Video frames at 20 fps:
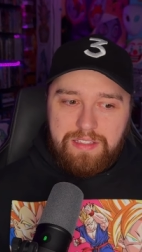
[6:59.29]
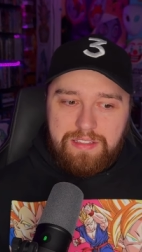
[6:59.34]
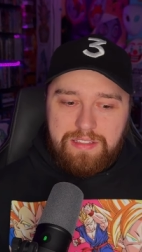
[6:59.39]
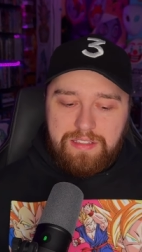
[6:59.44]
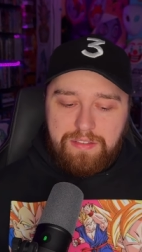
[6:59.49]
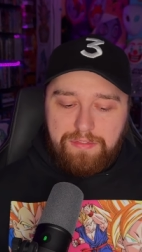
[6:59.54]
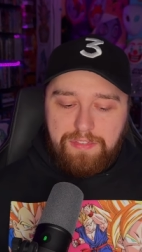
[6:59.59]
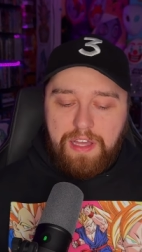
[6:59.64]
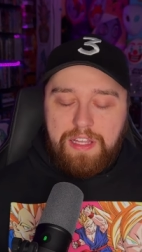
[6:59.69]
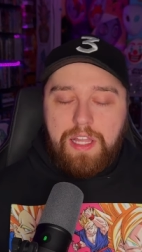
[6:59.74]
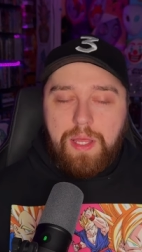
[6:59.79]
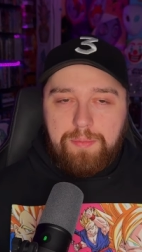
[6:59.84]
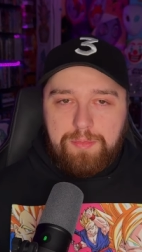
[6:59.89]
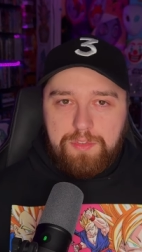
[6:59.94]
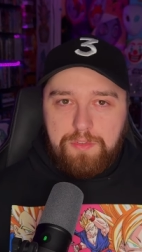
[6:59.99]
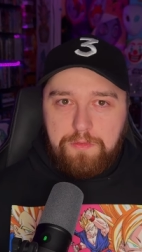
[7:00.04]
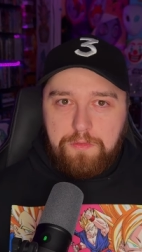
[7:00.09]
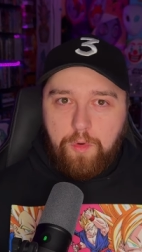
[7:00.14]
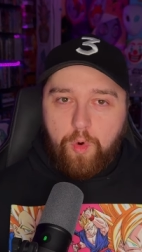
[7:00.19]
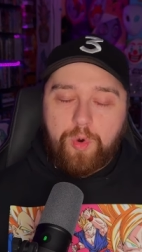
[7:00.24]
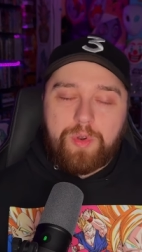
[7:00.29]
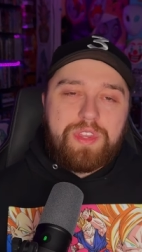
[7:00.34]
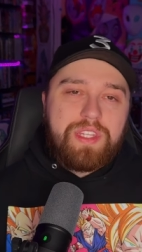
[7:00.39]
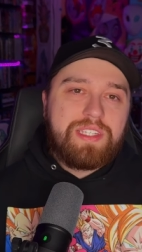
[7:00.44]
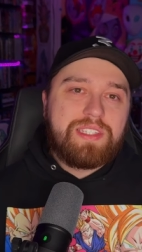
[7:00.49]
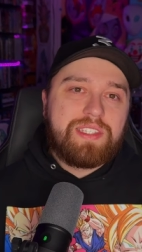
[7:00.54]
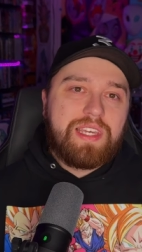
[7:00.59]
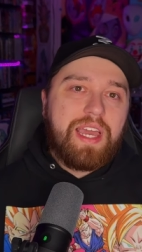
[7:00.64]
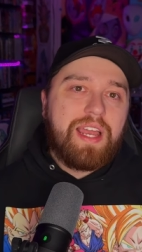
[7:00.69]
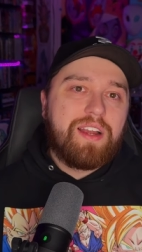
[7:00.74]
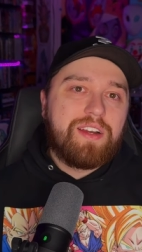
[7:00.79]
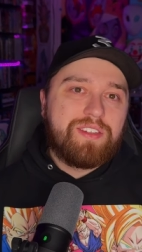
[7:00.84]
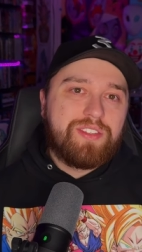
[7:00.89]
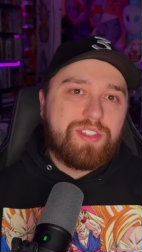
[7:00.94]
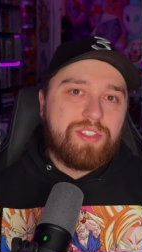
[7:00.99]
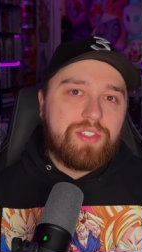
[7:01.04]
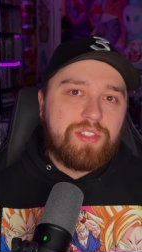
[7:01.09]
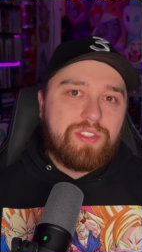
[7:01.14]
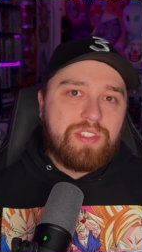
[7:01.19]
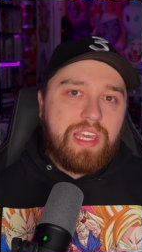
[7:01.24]
developed for these
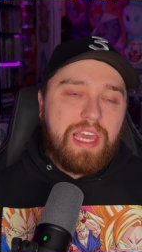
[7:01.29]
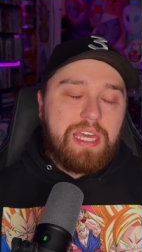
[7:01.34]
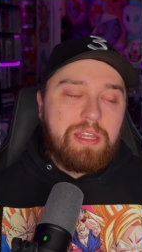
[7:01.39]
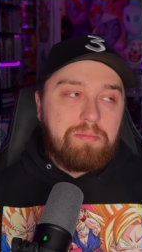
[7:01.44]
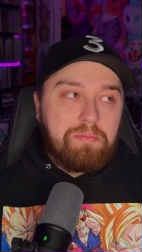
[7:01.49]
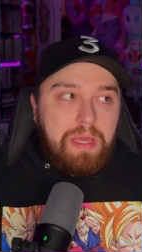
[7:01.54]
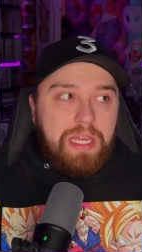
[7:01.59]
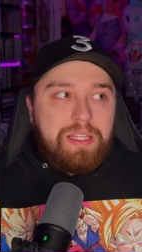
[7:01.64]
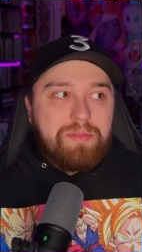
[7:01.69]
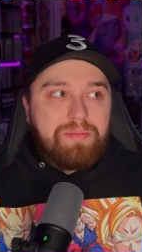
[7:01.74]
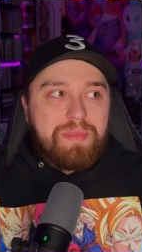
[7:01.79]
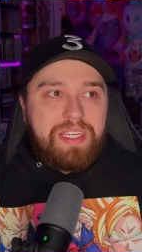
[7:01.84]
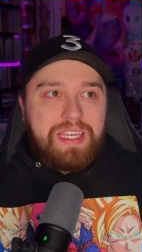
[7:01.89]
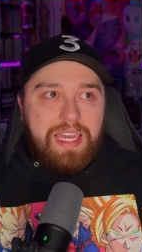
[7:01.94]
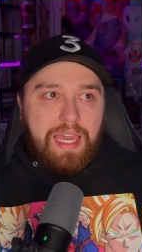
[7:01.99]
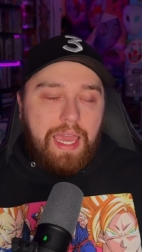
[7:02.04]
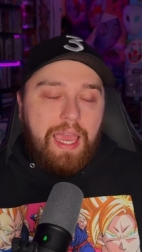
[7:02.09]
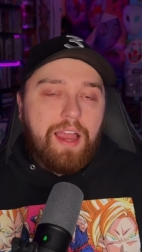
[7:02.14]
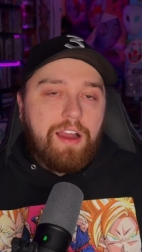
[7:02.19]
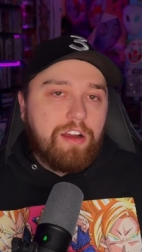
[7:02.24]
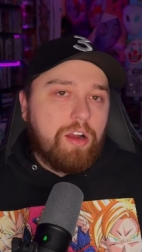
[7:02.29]
characters and made me care